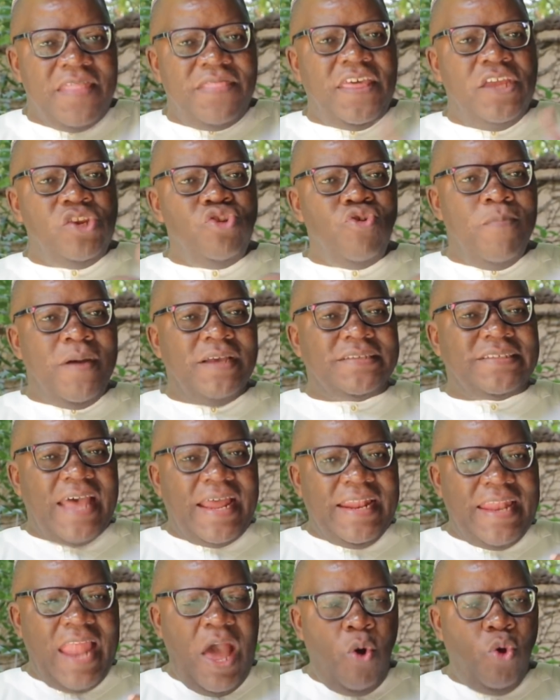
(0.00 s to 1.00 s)
then you must
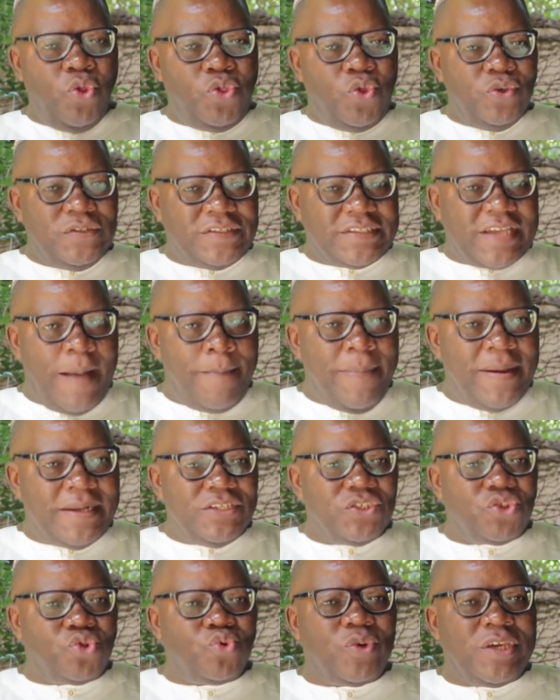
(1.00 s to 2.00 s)
allow those
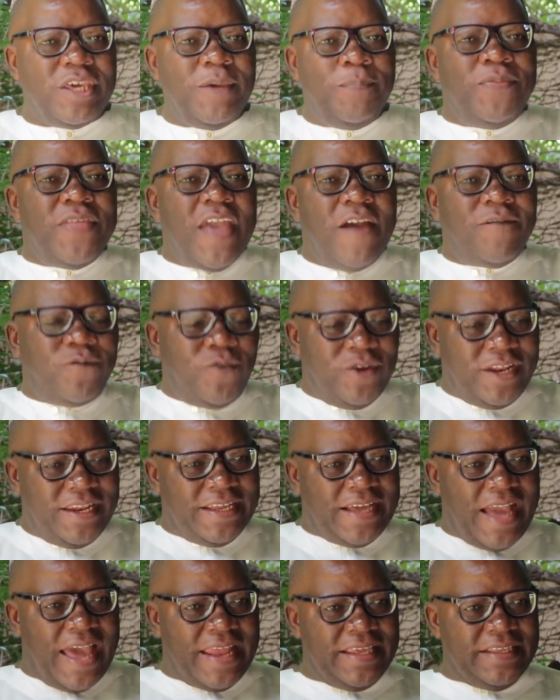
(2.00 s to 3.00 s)
companies to keep their foreign
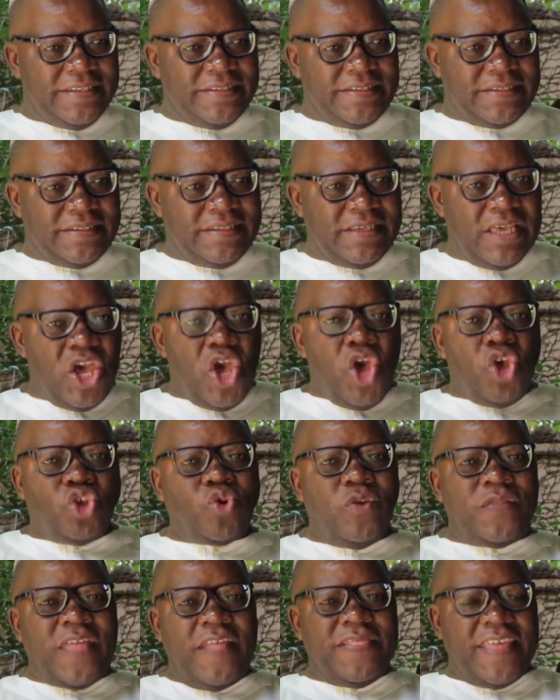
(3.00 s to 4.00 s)
currency
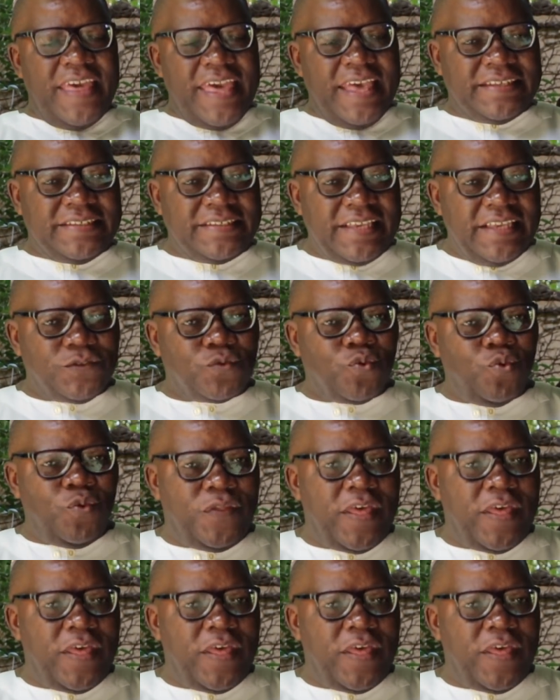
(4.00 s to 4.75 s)
so that the excess will